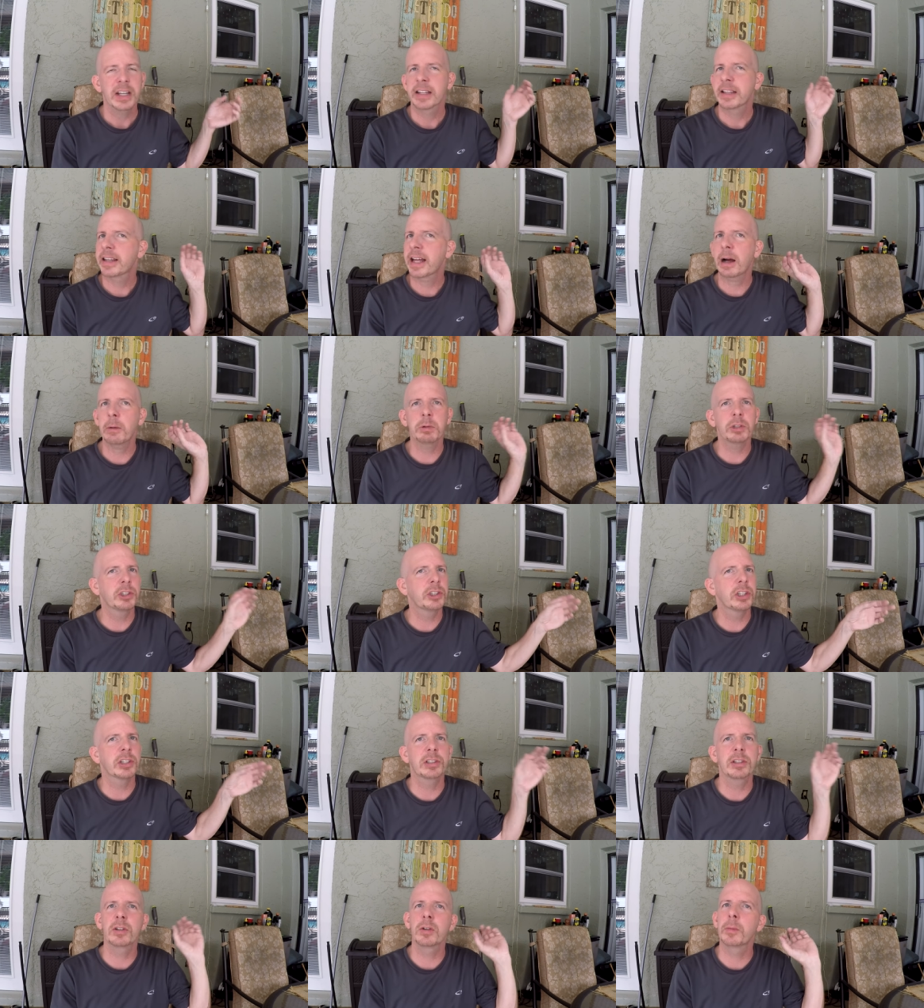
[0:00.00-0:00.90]
That was
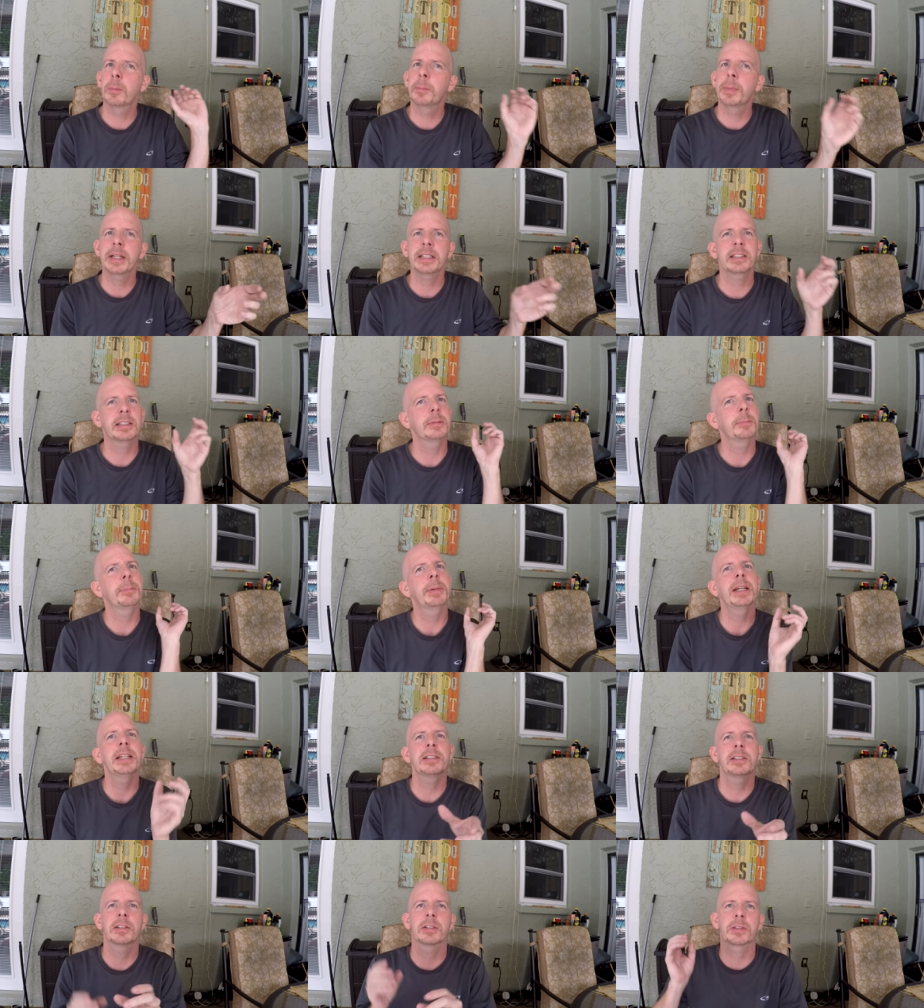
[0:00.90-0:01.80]
just little bits and
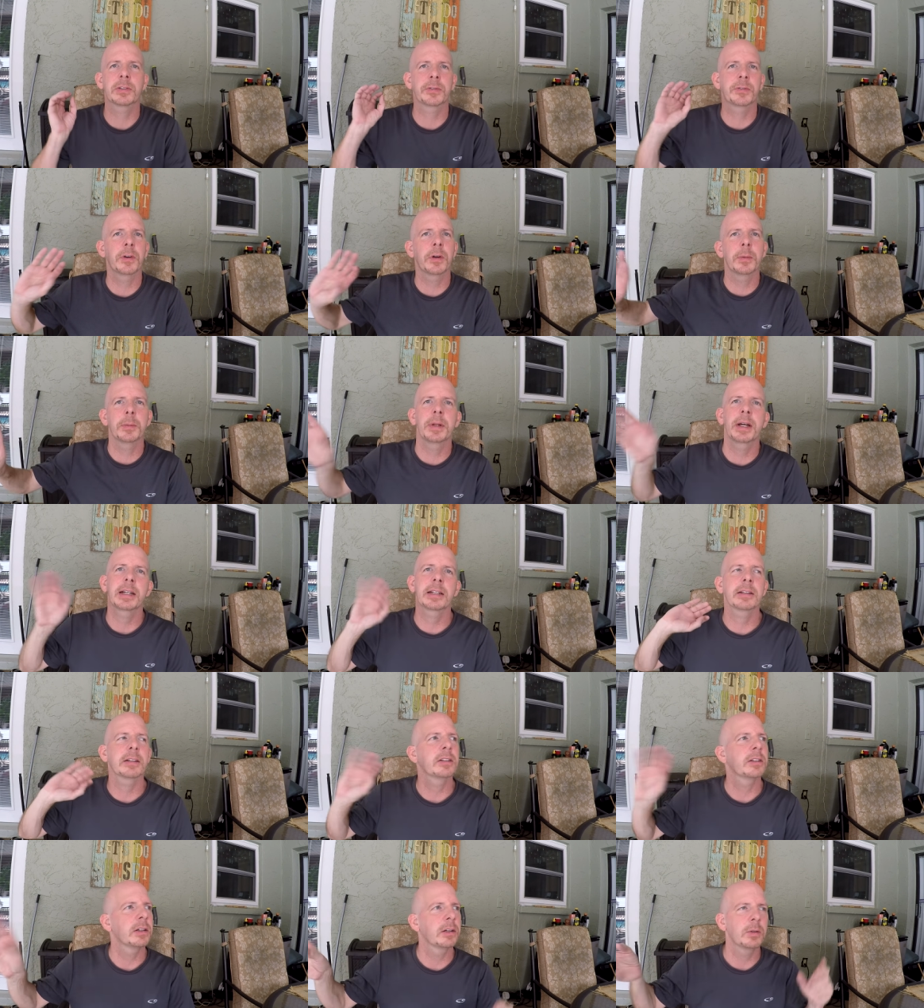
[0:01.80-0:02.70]
pieces from like
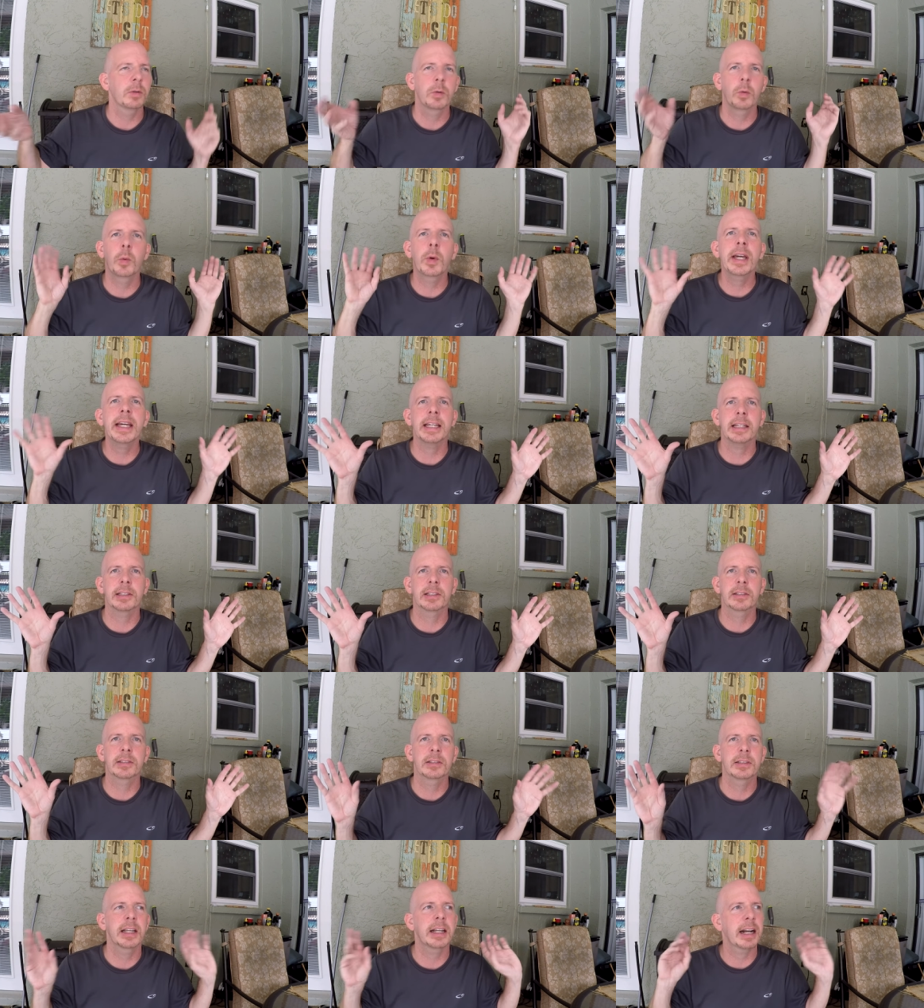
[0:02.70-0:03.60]

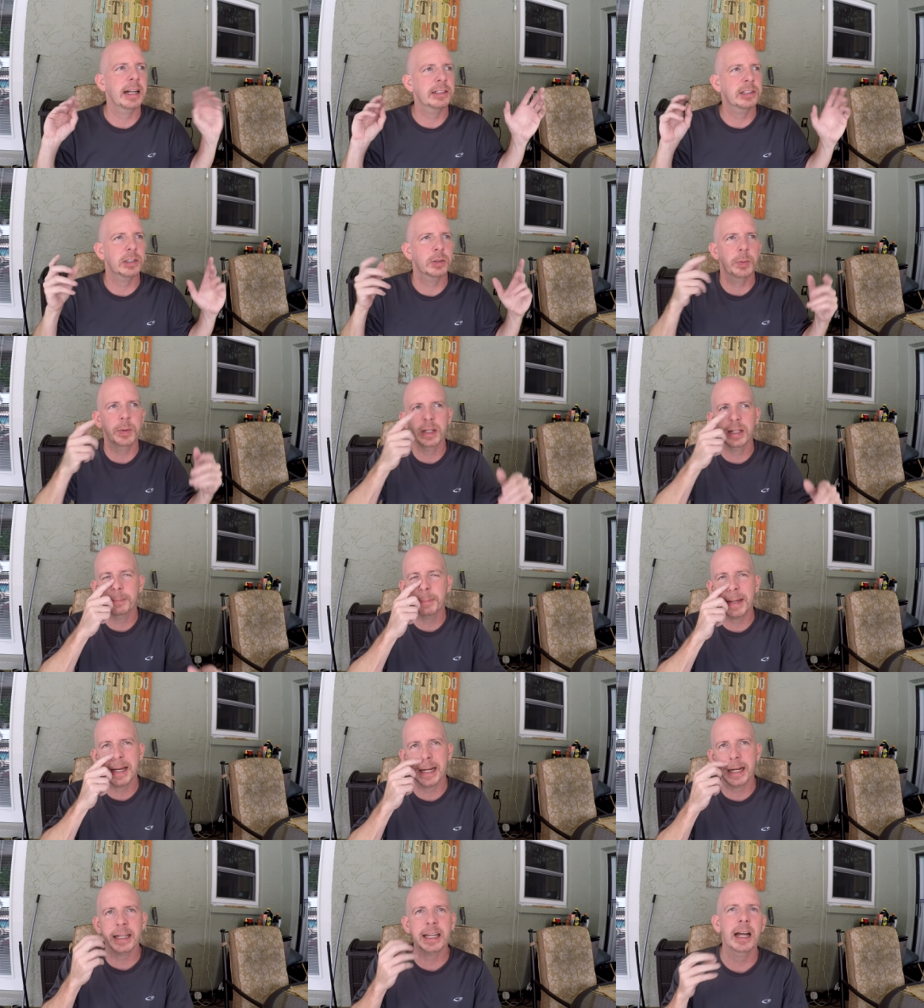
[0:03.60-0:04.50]
weeks that I just went,
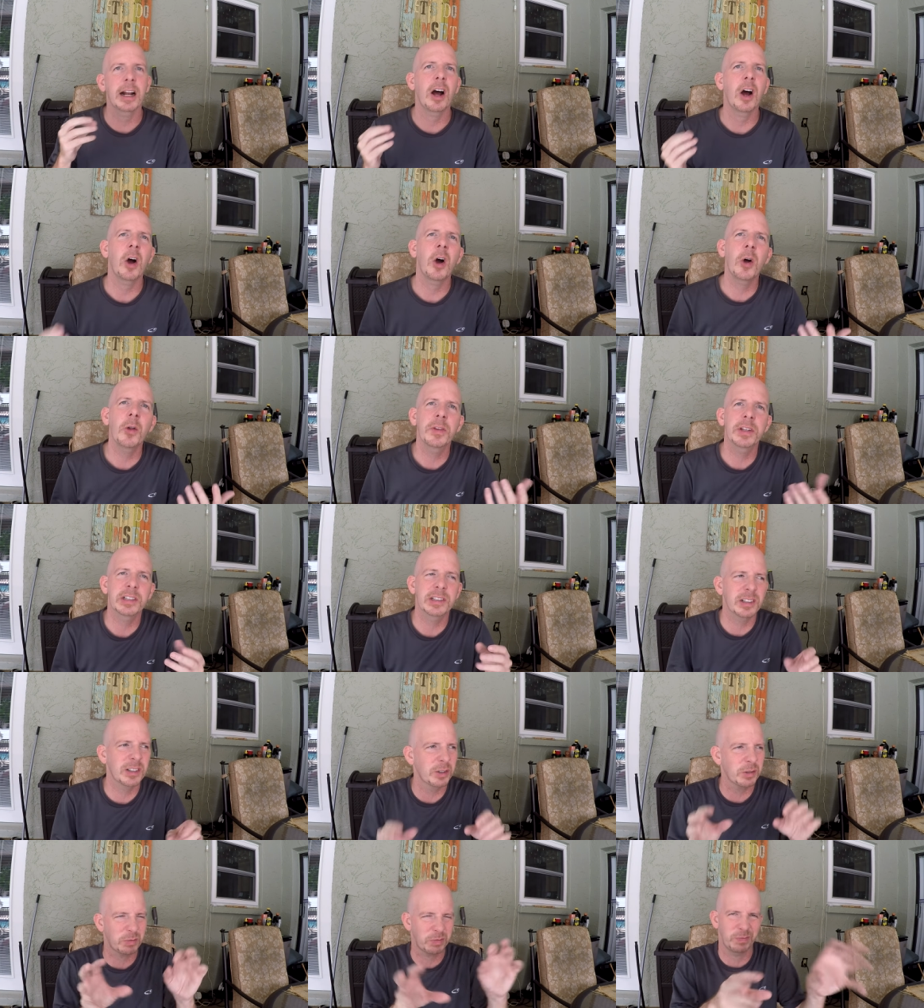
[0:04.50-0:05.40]
man, I got all this
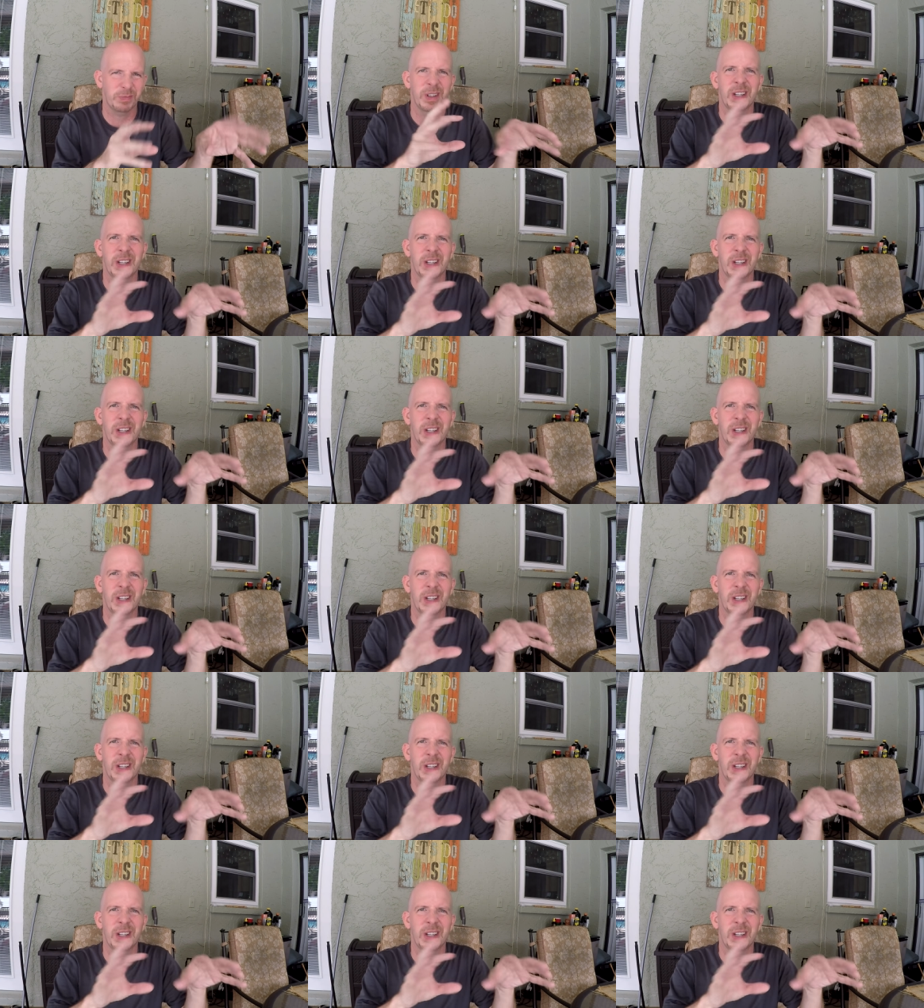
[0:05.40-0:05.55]
little